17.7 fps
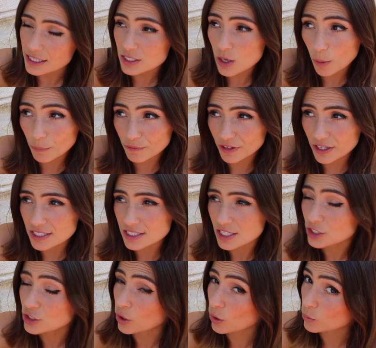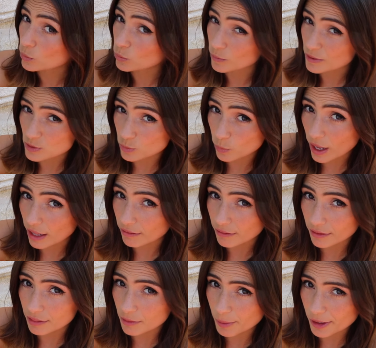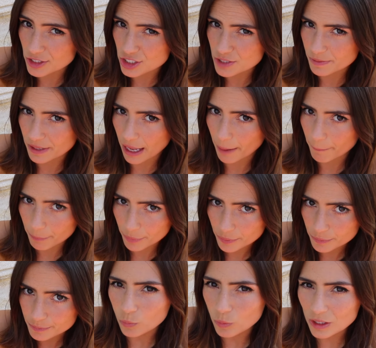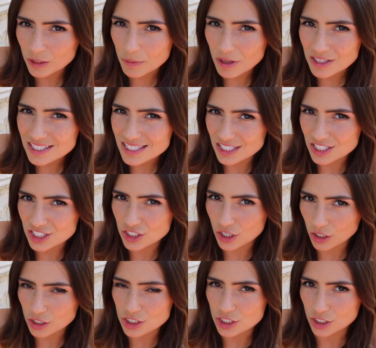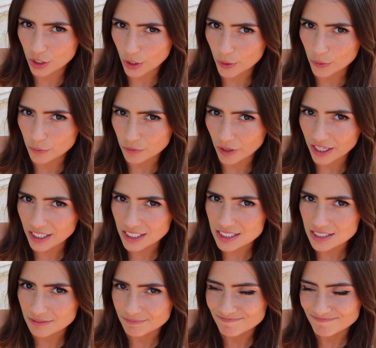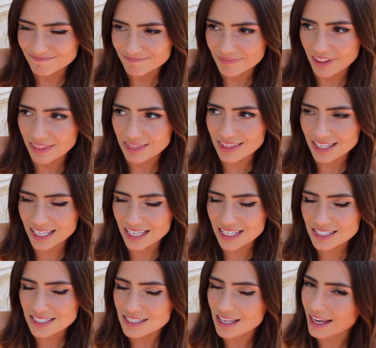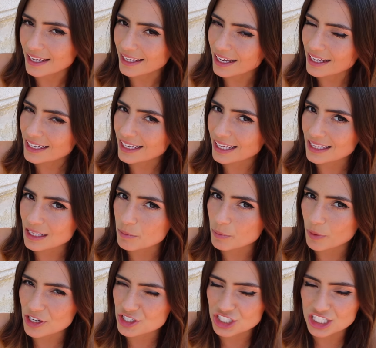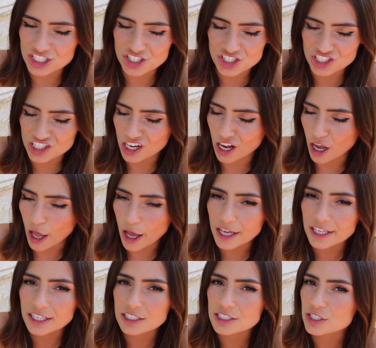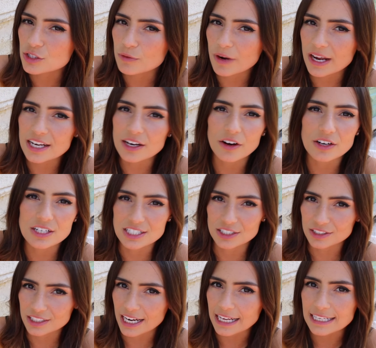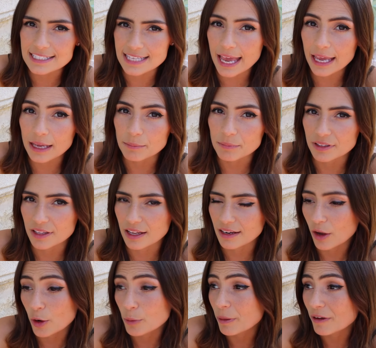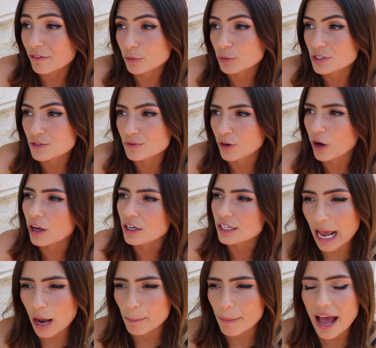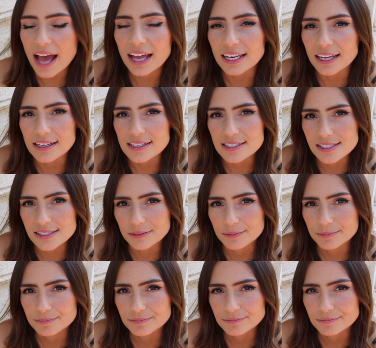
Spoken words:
It's obvious not all was well in the Belgium camp. Wilmots has got to go, right? Thing is, I kind of get the impression he's just gonna hide under the radar until the next game and then hope everyone's forgotten how bad he is.